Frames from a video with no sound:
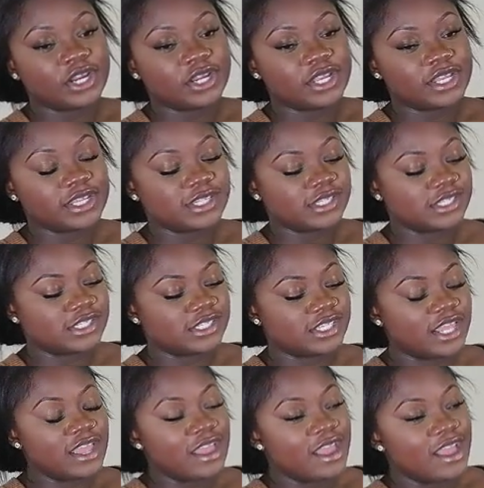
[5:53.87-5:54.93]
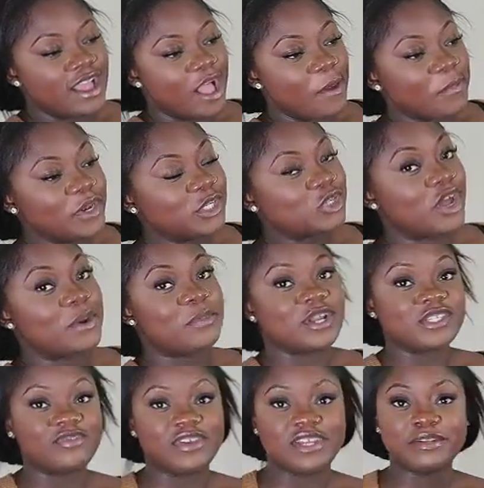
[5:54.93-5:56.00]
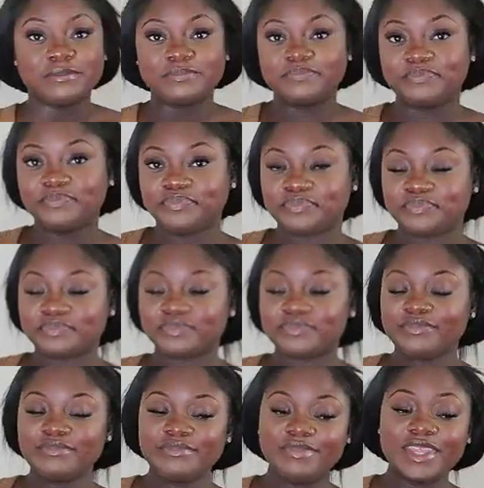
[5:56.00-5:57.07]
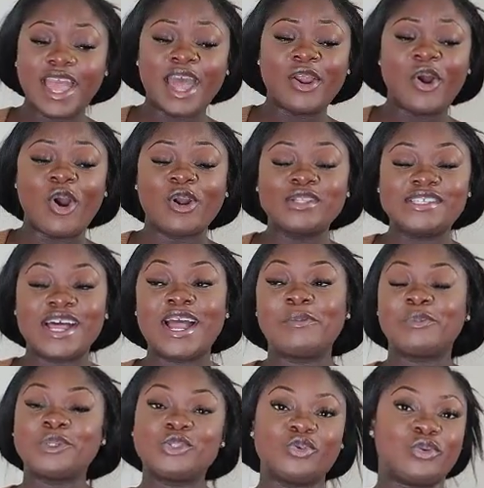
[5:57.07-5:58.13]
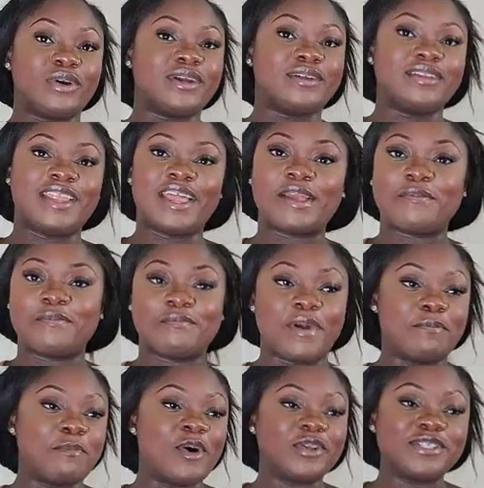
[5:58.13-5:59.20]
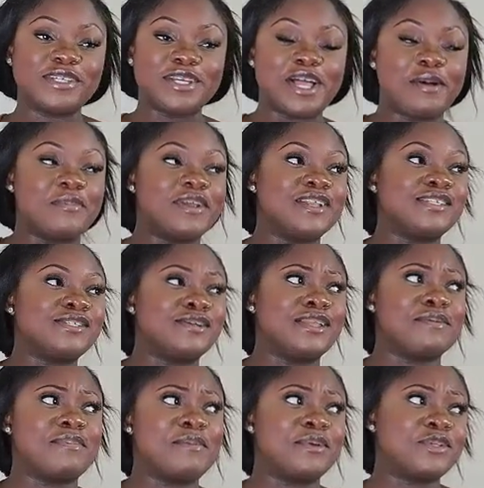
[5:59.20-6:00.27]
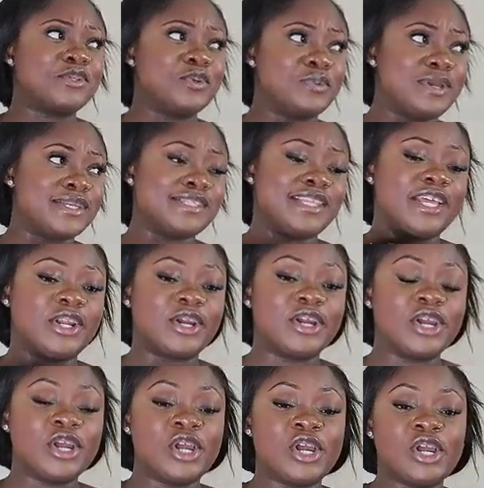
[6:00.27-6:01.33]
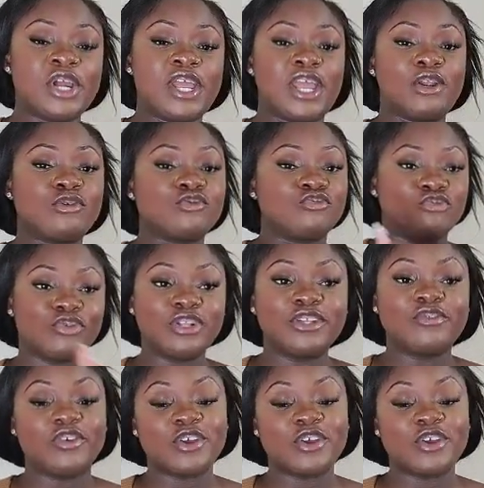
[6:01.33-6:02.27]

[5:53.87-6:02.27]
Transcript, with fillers: because I'm gonna try to breastfeed. I had a hard time with Troy. Like my milk didn't come in until like maybe two weeks later. And it was really